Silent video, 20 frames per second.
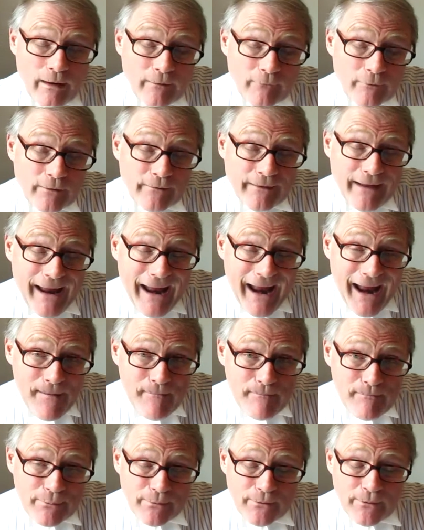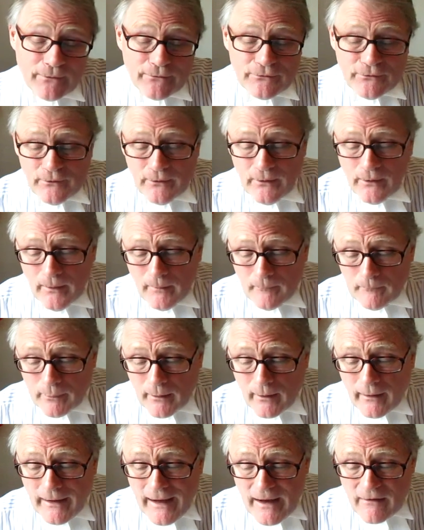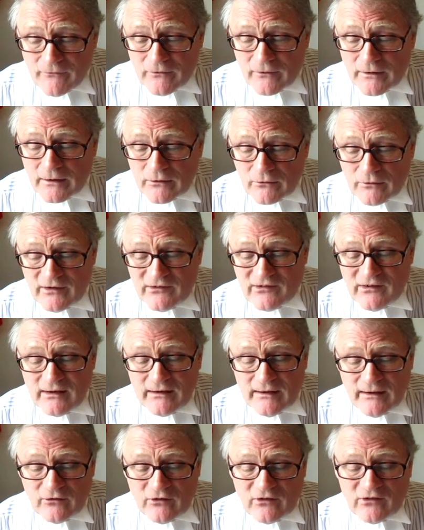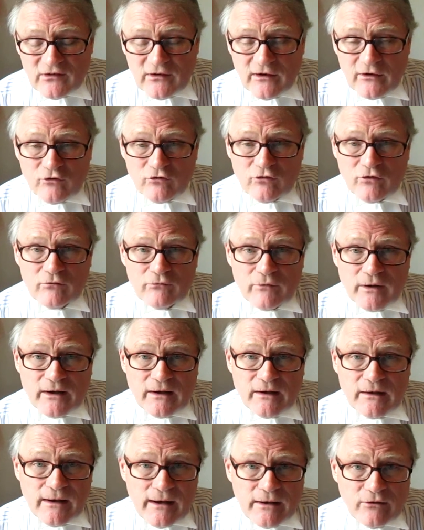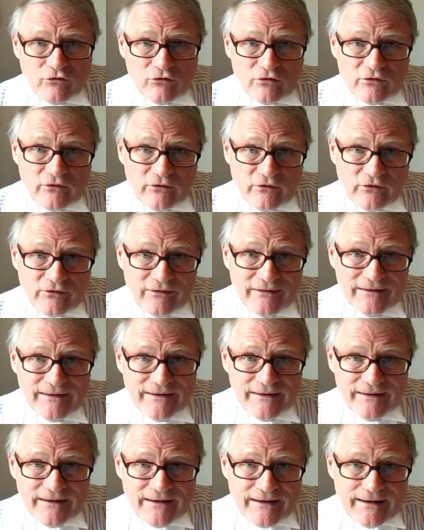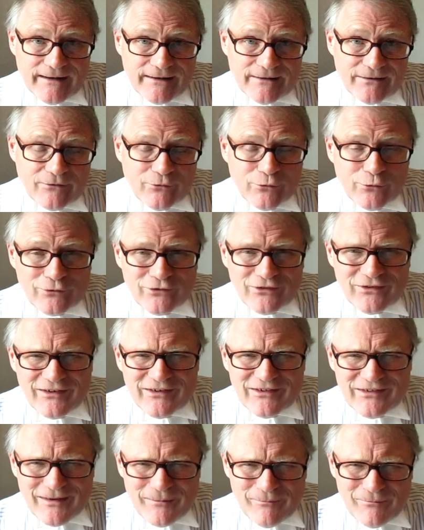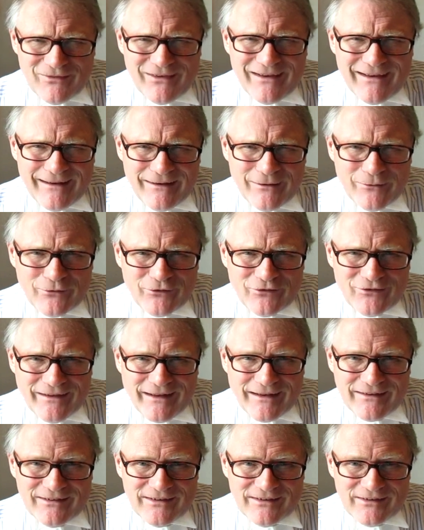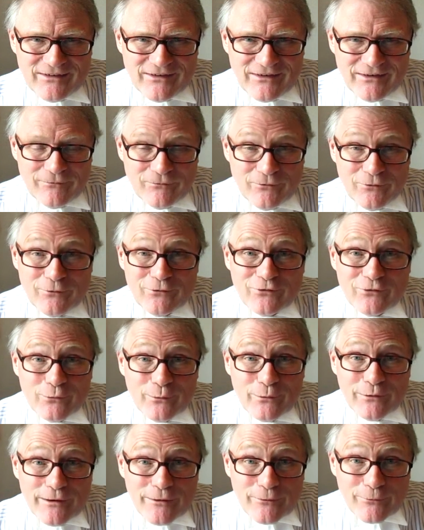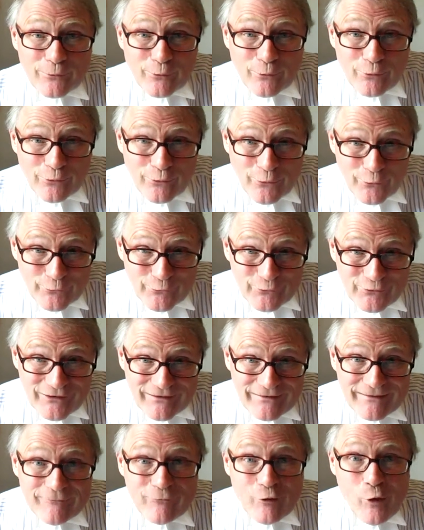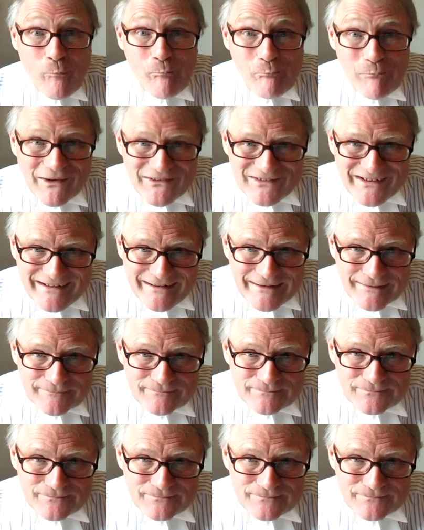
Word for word: rather hampered, by ever-increasing legislation and regulations. And of course there's something else, and that is that if you sue a local authority, they've got money,